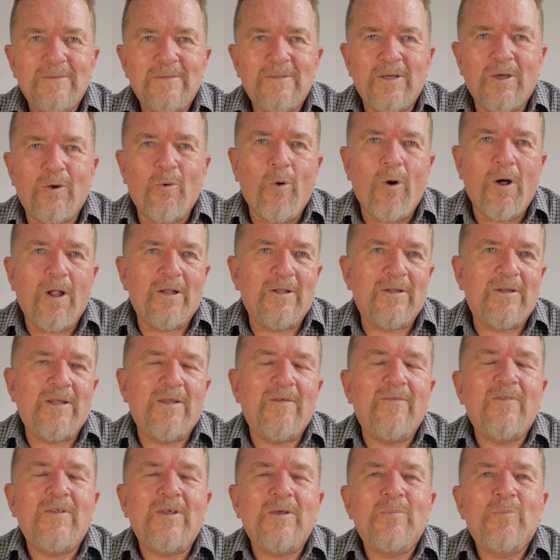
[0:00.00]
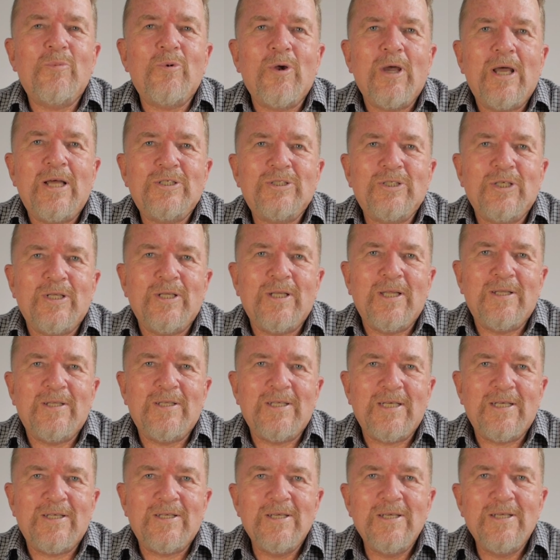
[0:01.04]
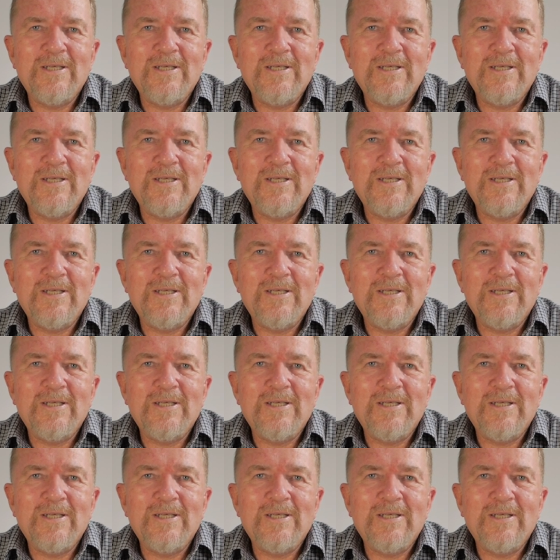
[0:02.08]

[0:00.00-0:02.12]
the quality of the impression and the